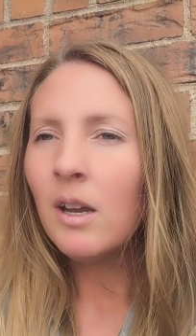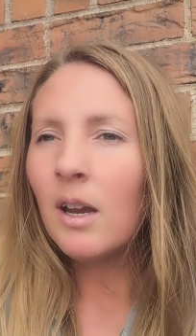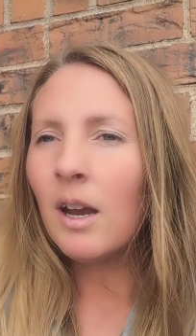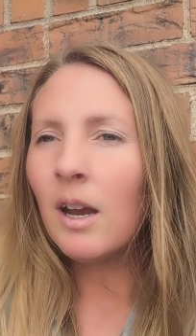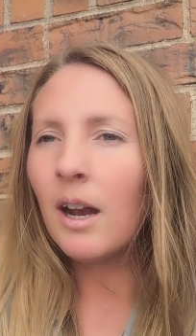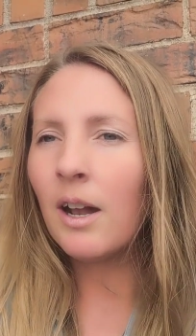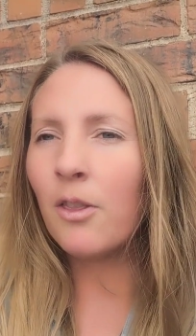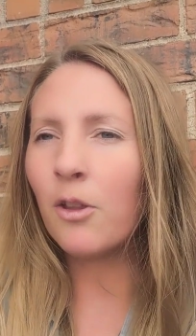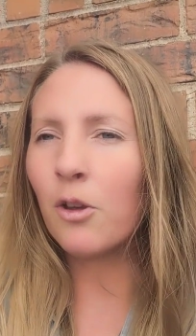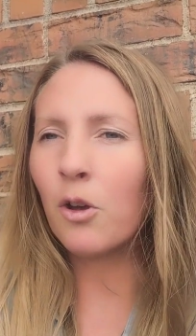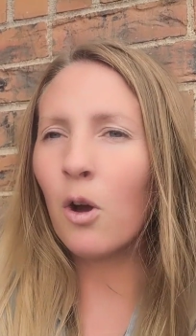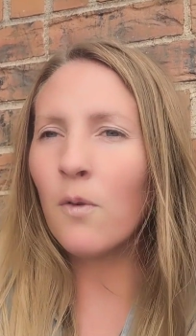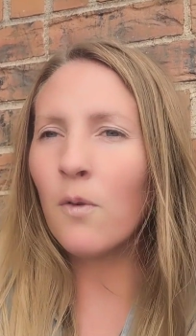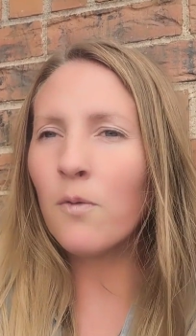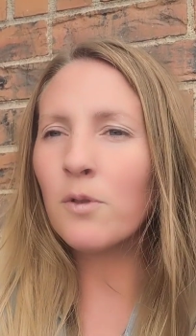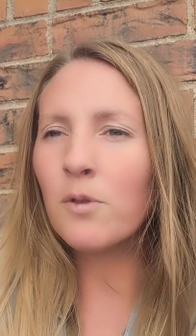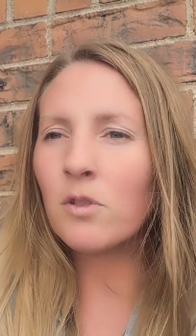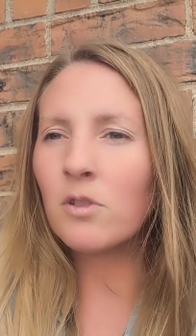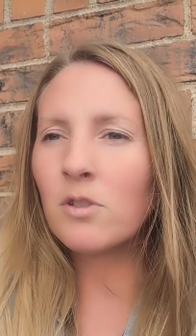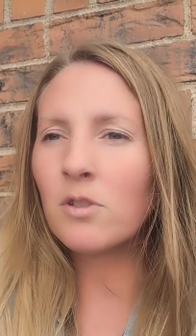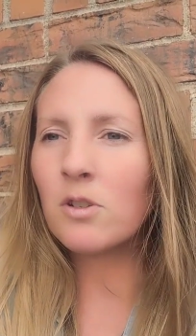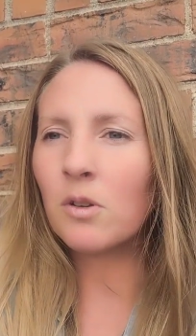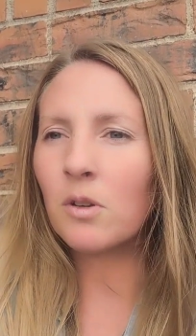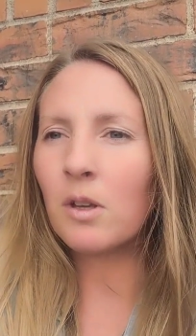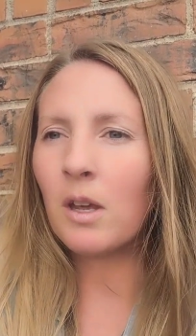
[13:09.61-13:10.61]
And the gophers
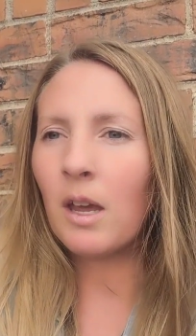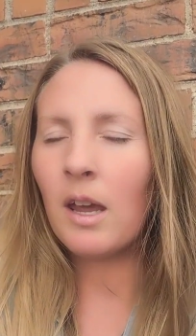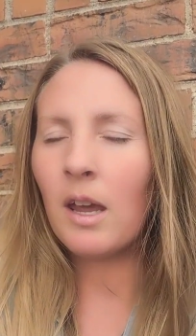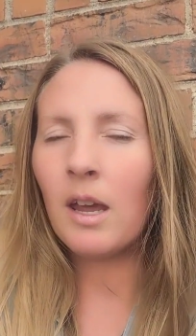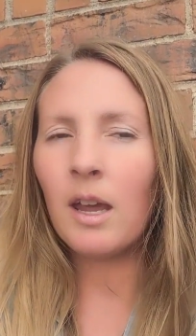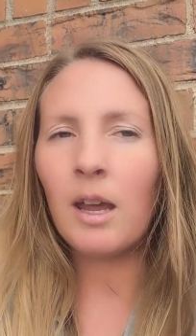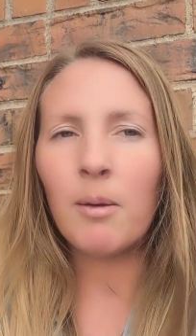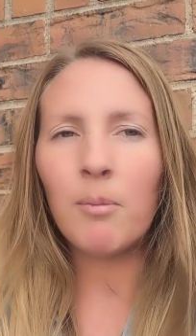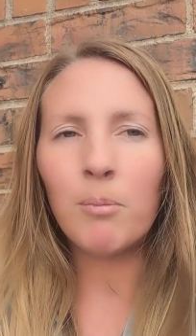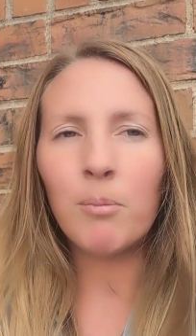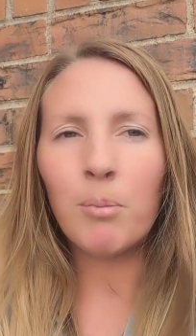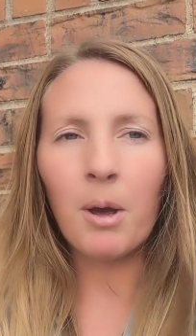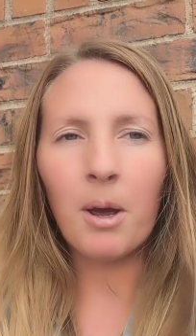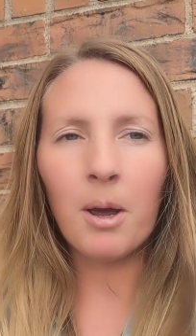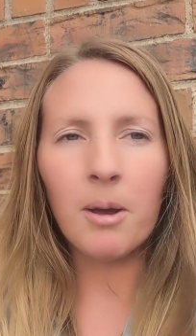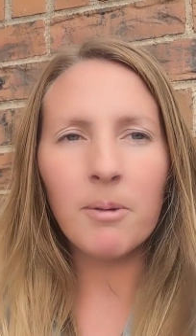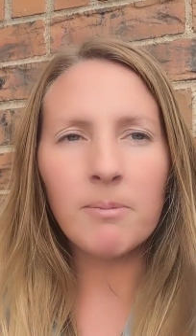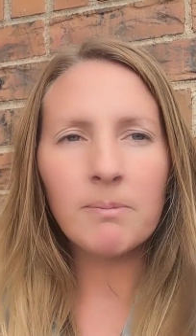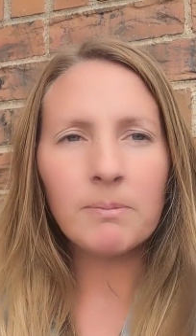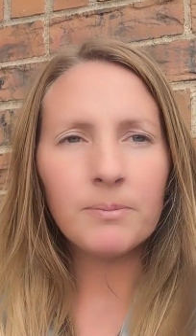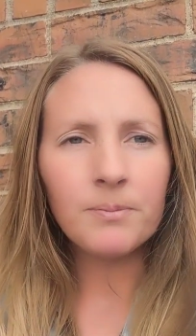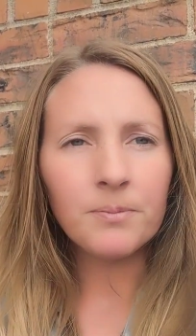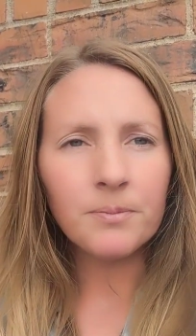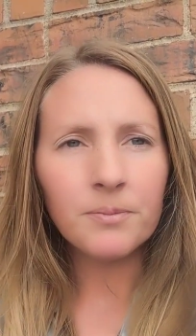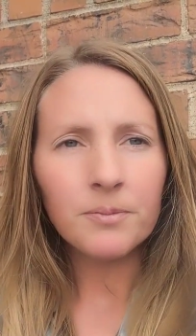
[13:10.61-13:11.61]
still came, but
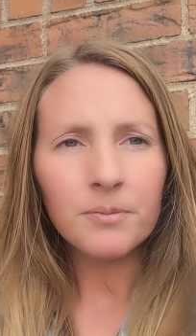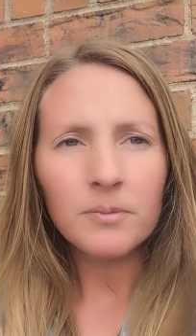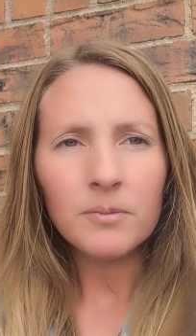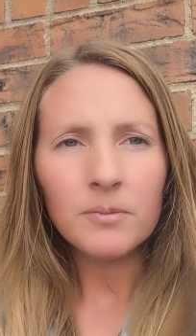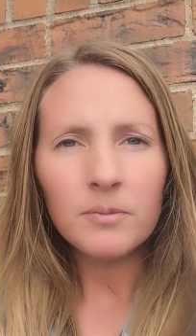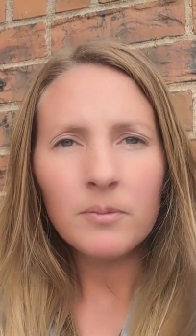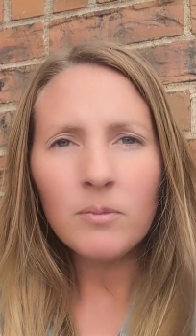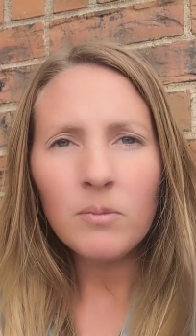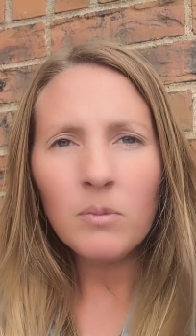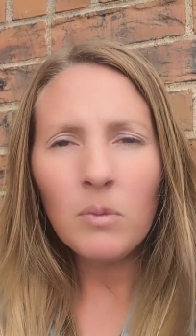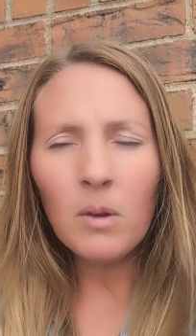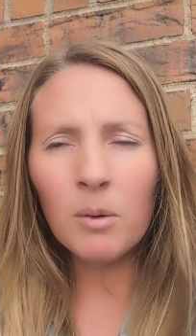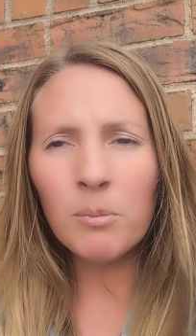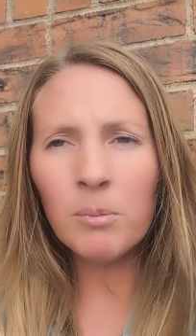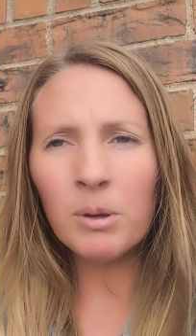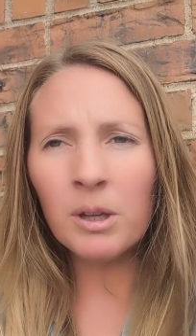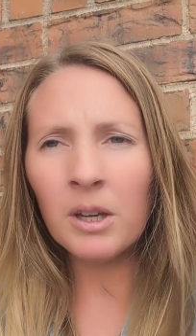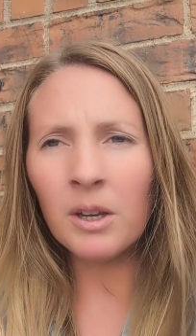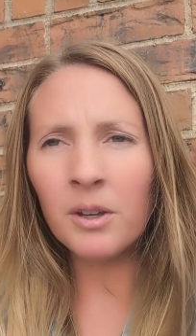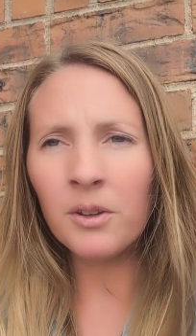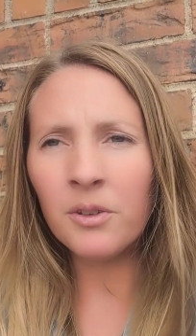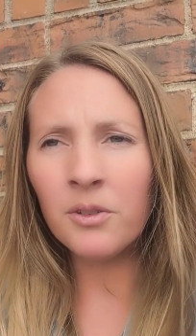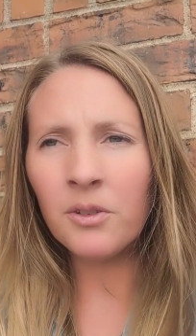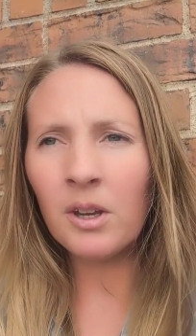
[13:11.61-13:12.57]
because